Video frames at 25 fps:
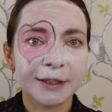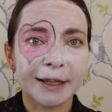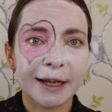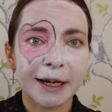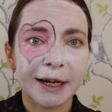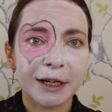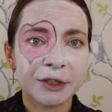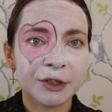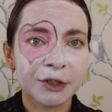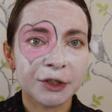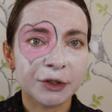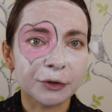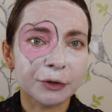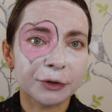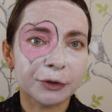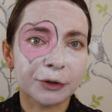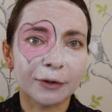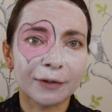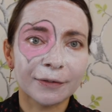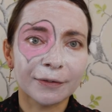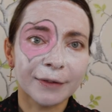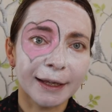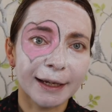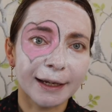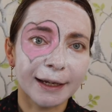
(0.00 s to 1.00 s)
slash sort
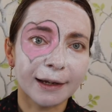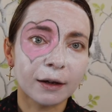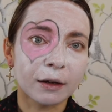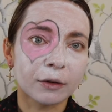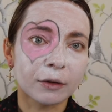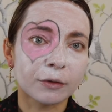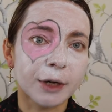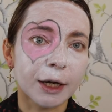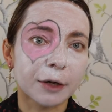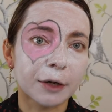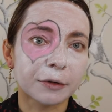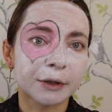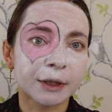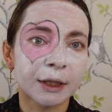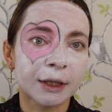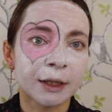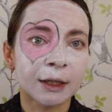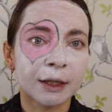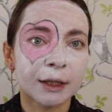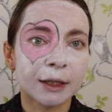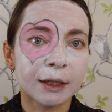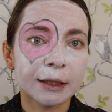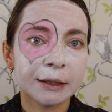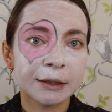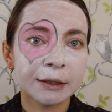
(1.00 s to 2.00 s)
of thing around the
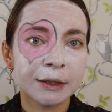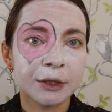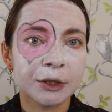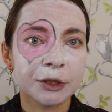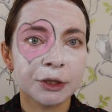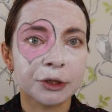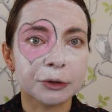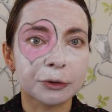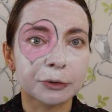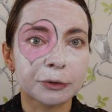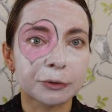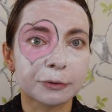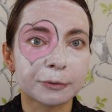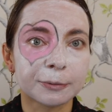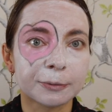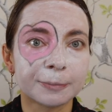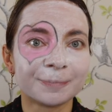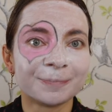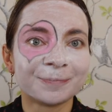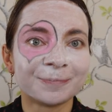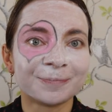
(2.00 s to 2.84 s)
heart, so